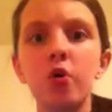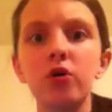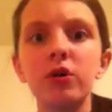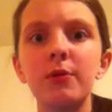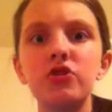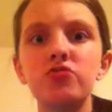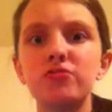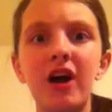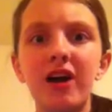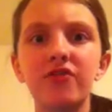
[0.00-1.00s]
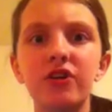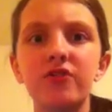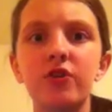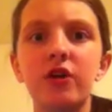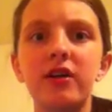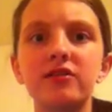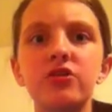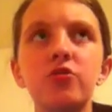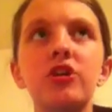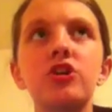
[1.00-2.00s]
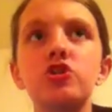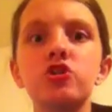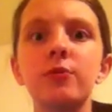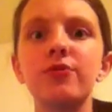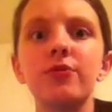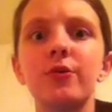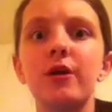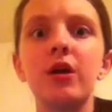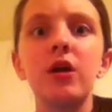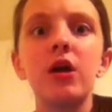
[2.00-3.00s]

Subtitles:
Or it made you not afraid of your closet and you wanted to jump through it